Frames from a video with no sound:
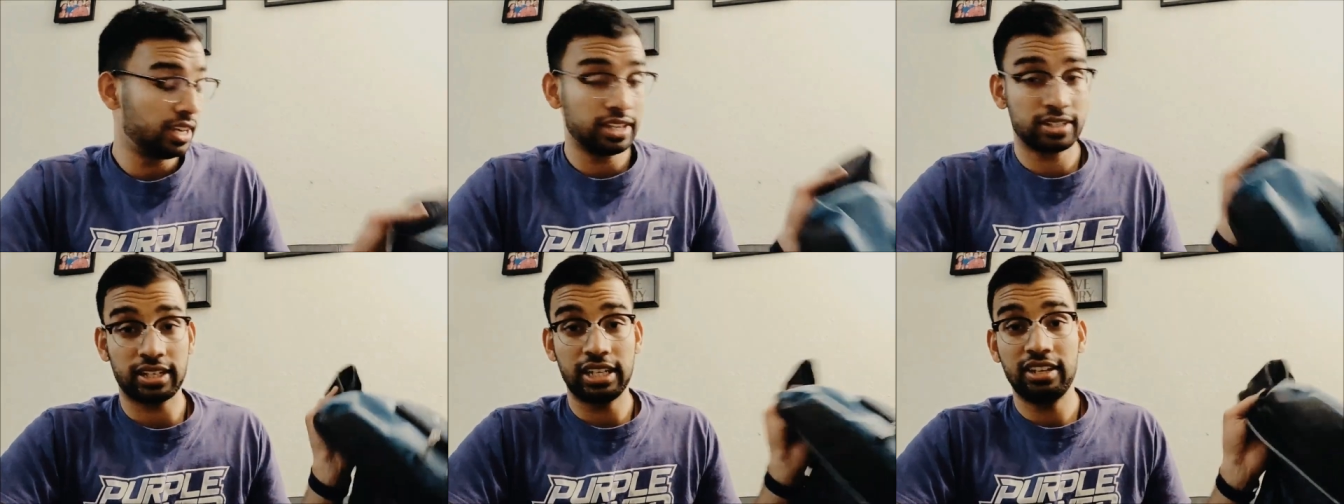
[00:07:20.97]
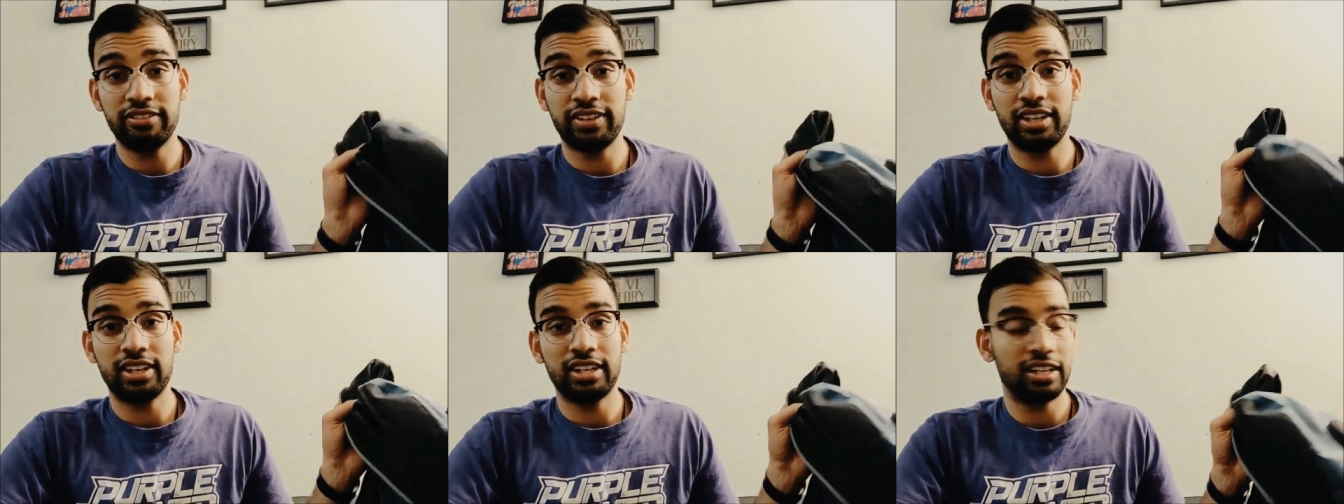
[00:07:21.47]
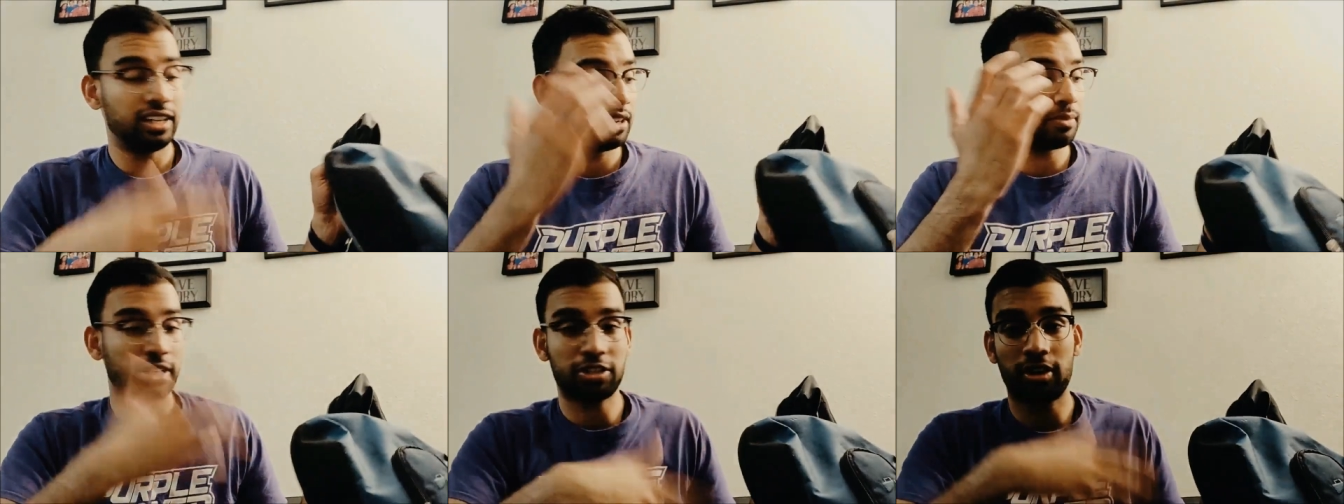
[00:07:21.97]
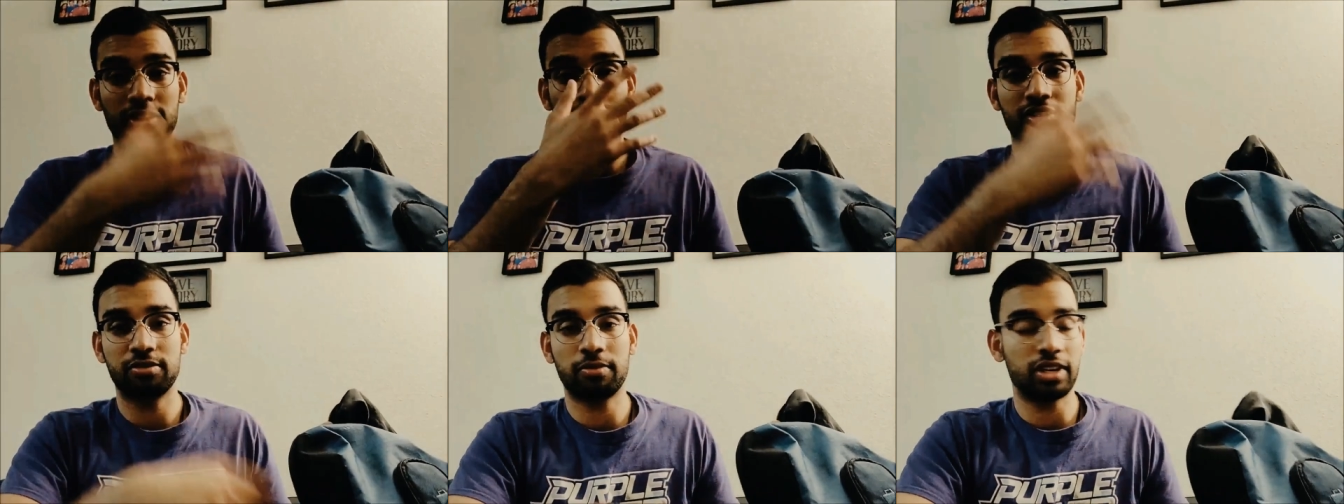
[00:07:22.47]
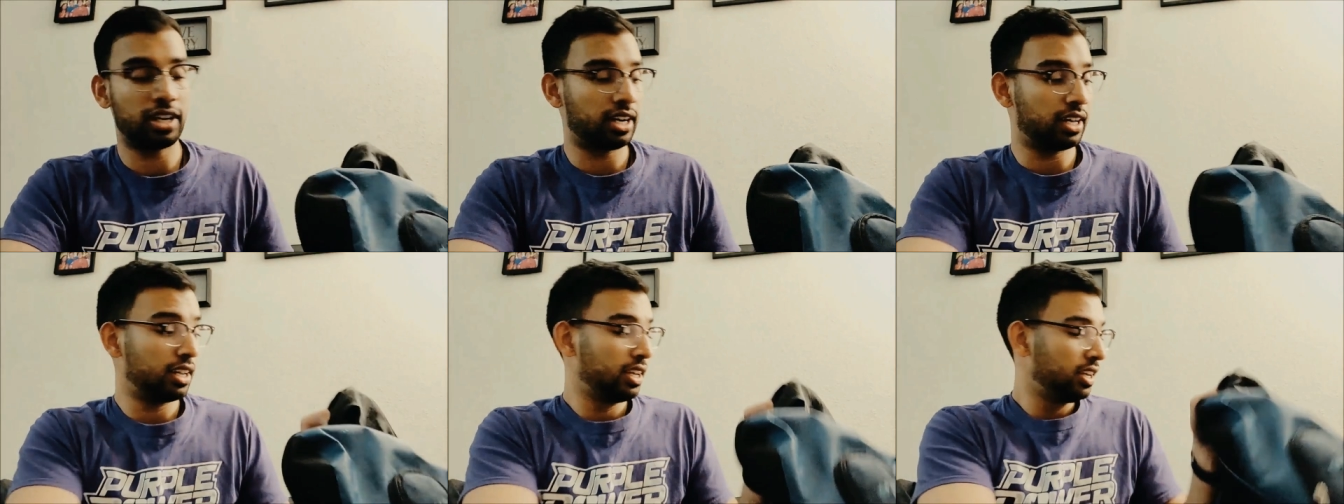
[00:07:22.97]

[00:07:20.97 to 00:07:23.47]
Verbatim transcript: So I need to fit it in here, my chargers and whatnot.